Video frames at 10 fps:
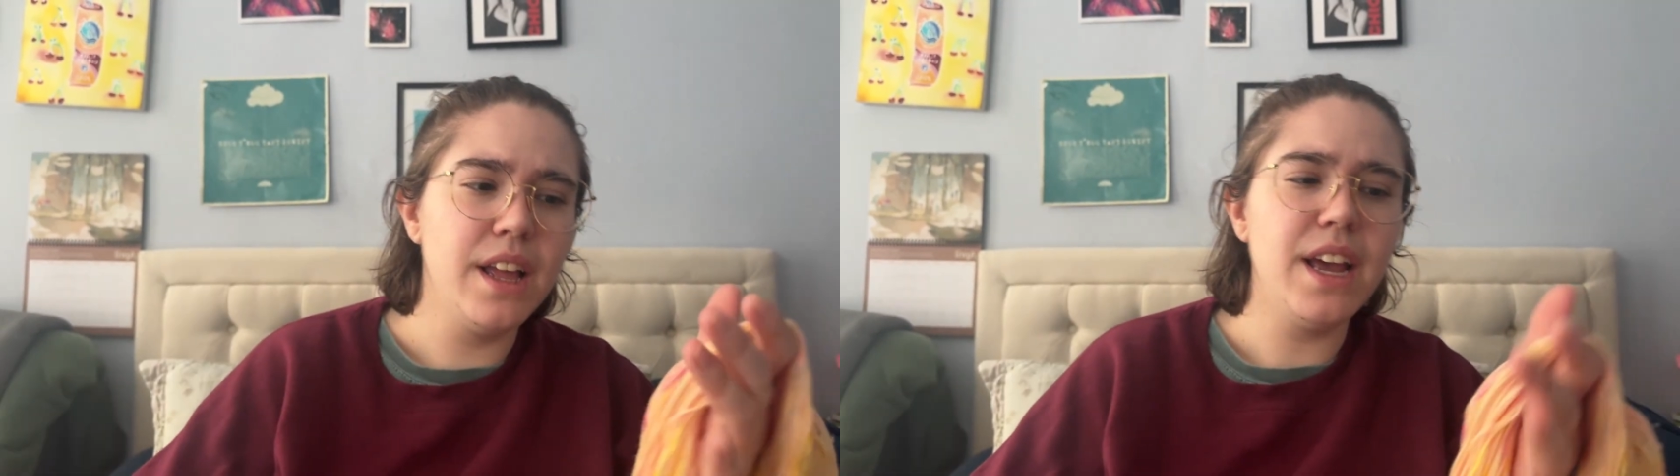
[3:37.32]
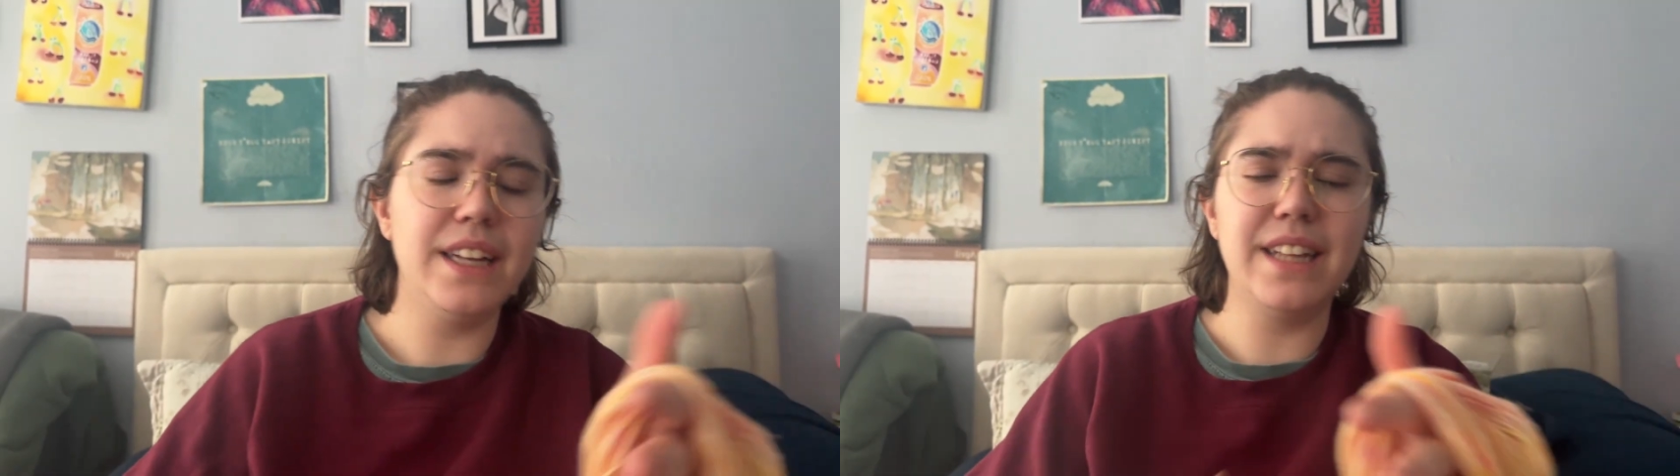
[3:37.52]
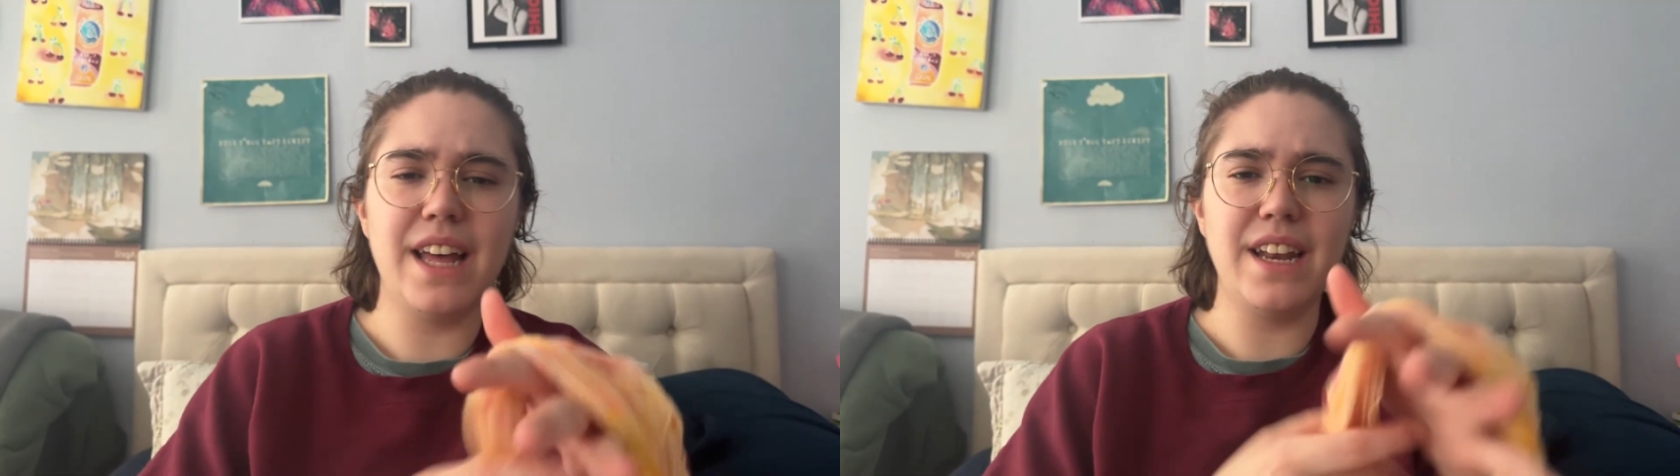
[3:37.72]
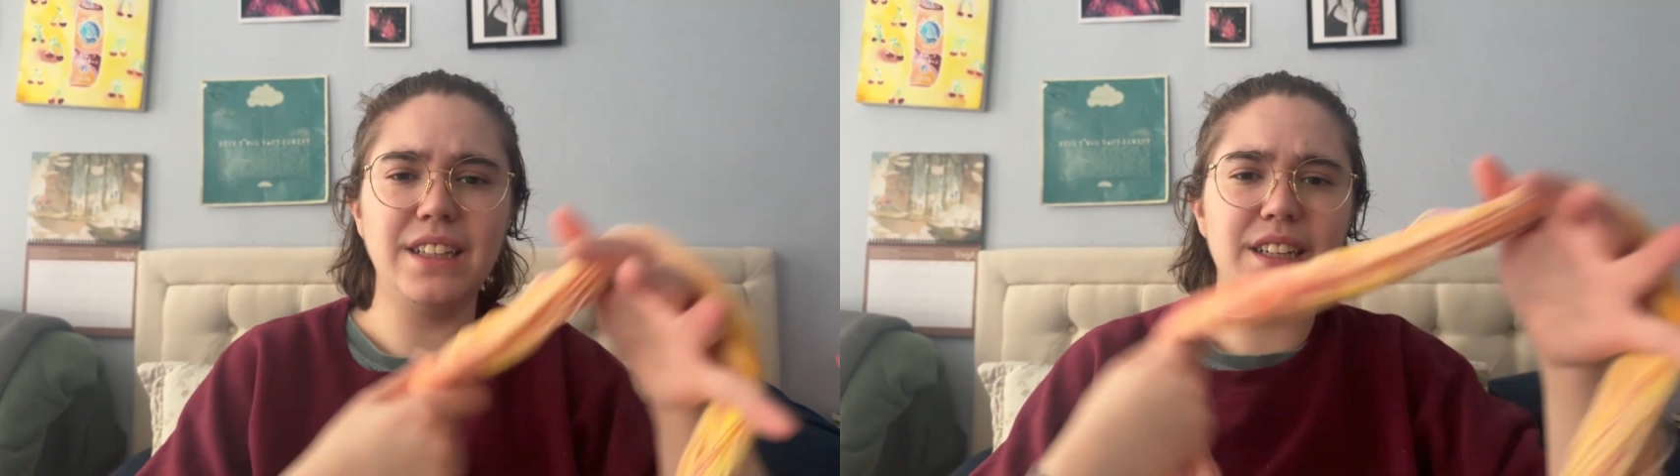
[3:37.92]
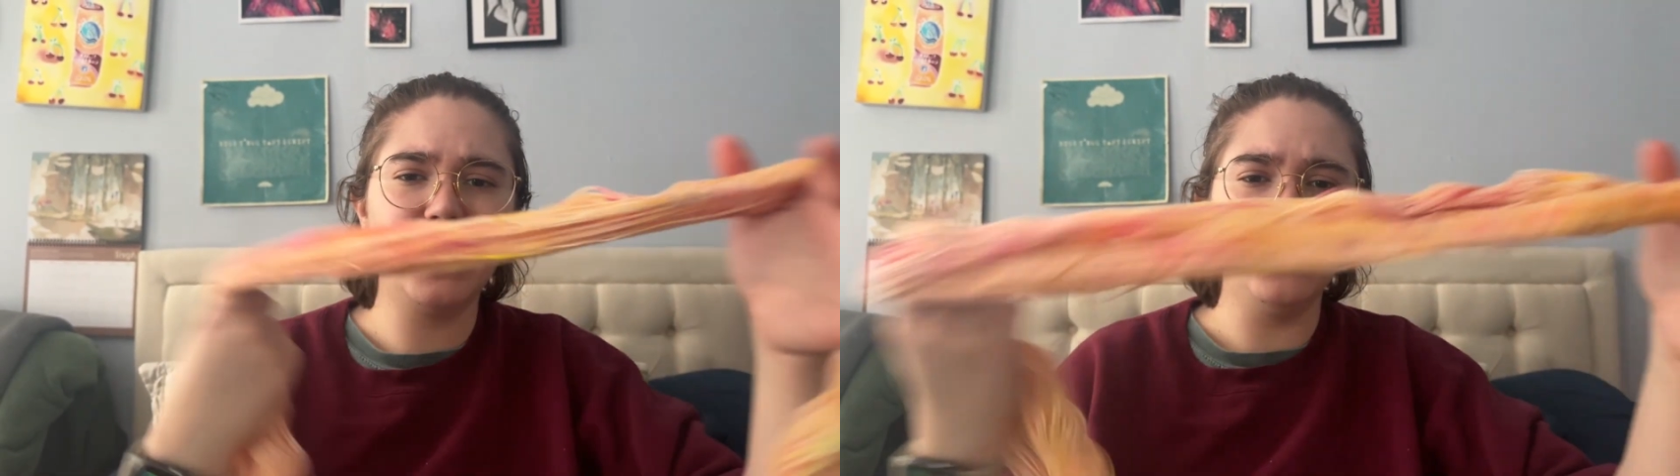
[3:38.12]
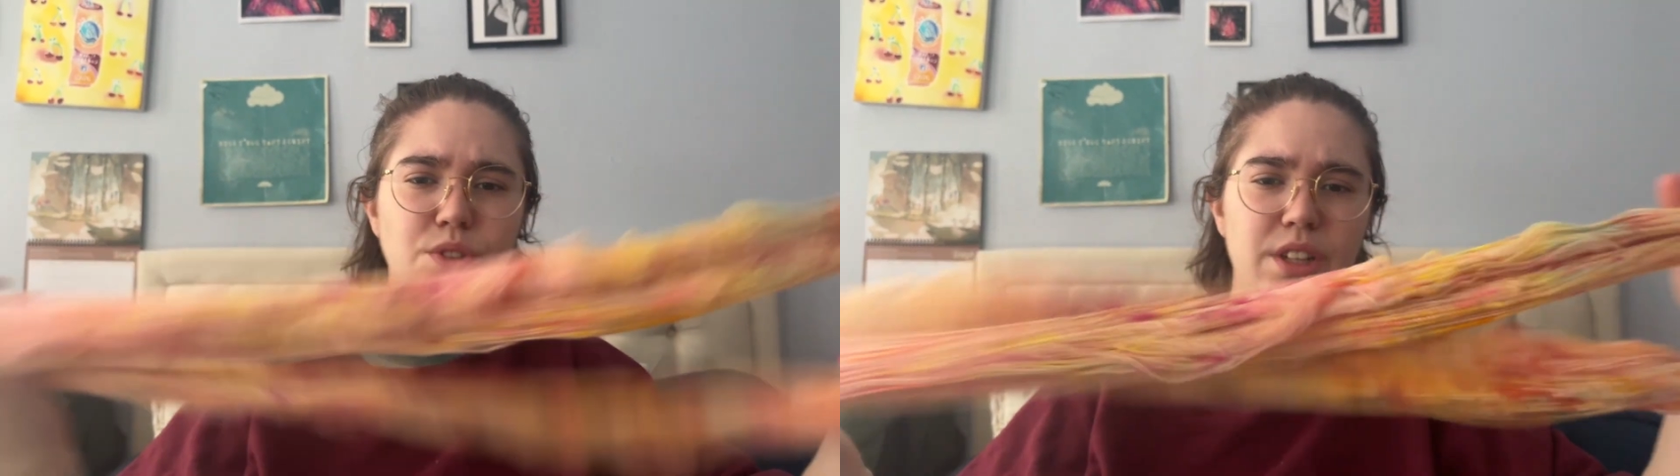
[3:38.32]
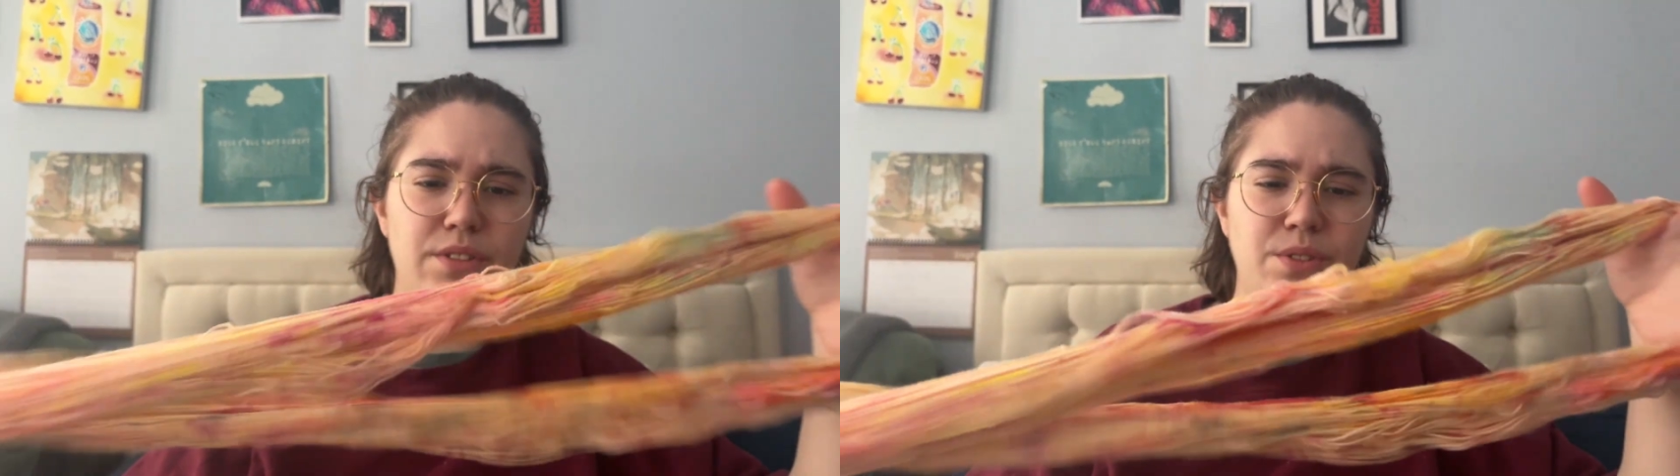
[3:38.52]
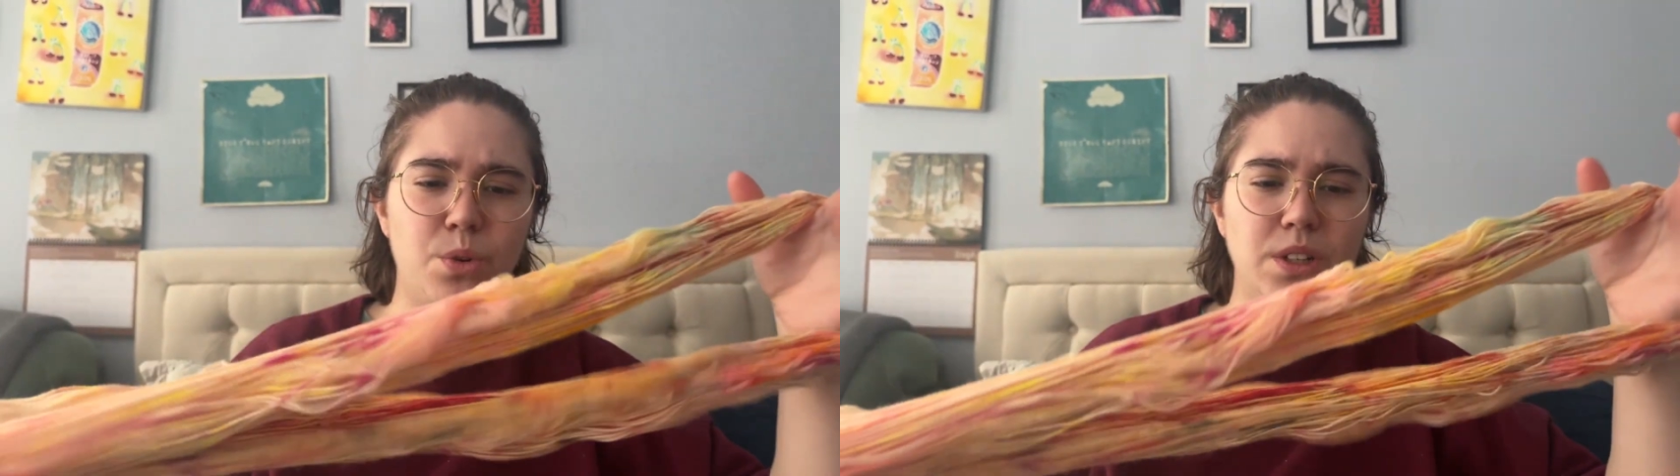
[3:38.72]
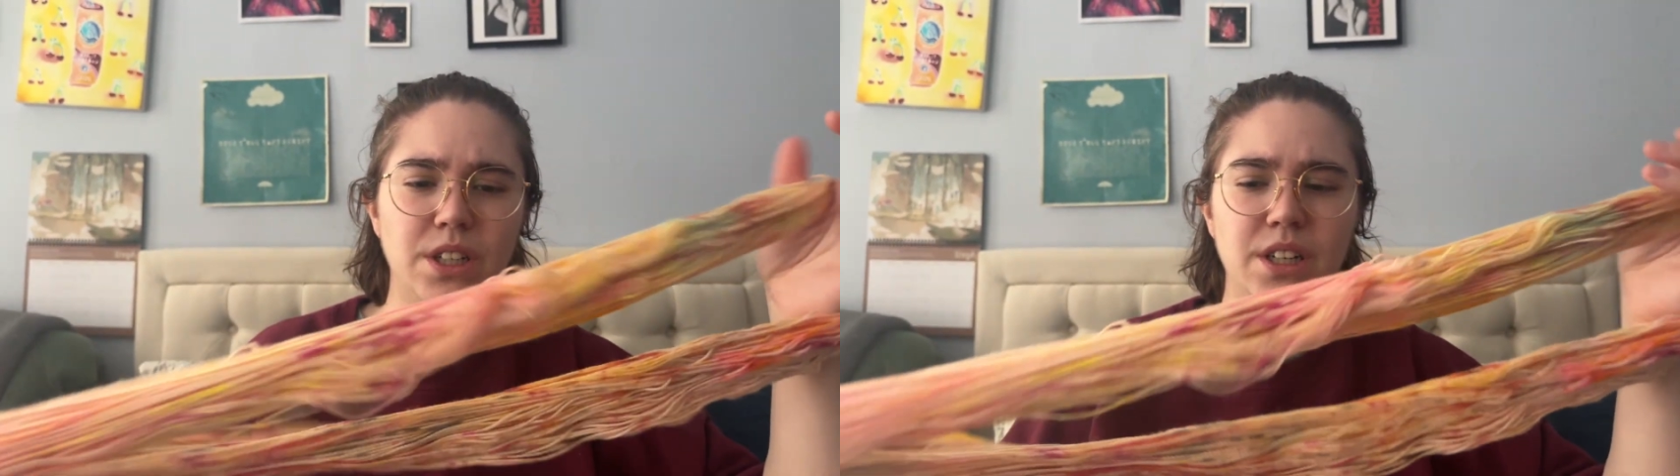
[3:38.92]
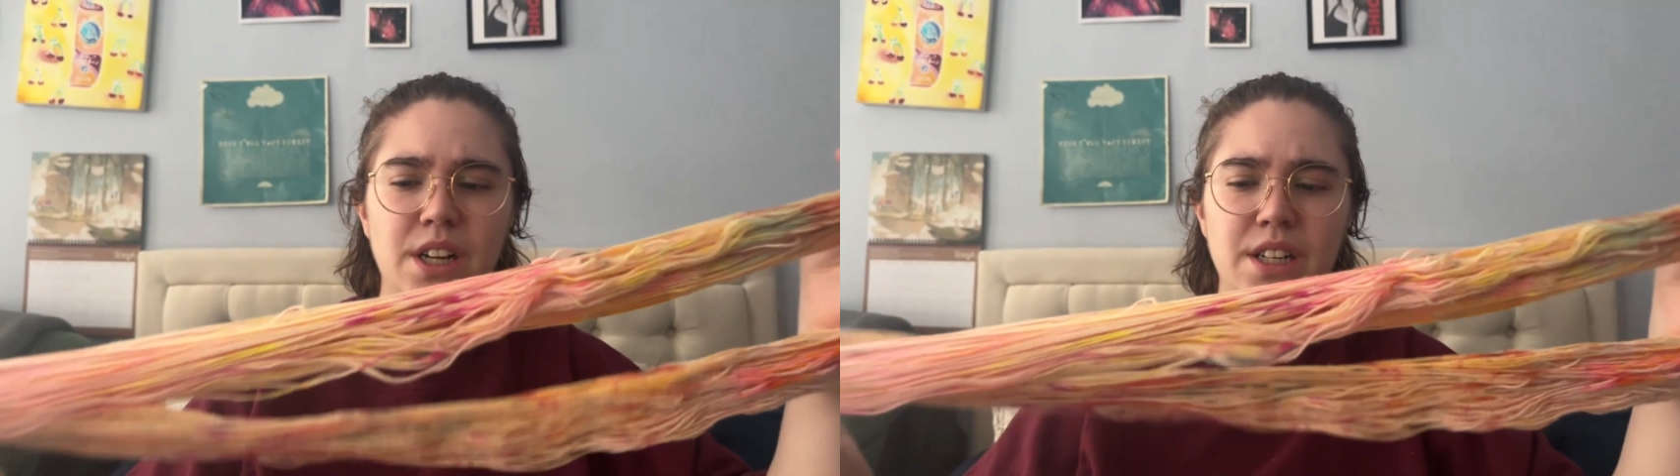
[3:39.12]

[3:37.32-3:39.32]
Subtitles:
and then I think I used it for